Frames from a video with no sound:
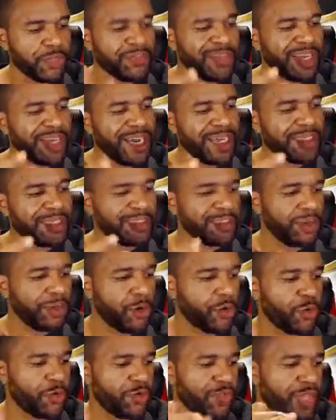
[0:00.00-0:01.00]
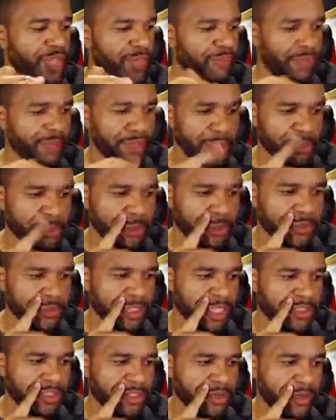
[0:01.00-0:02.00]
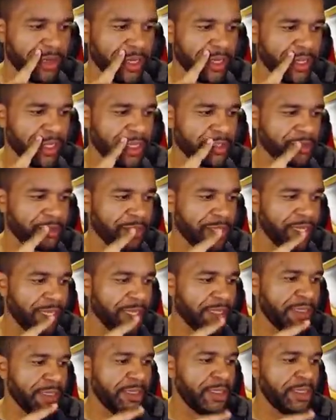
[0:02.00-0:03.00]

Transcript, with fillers: have gotten a hold of that Villagel. That's okay, that's okay.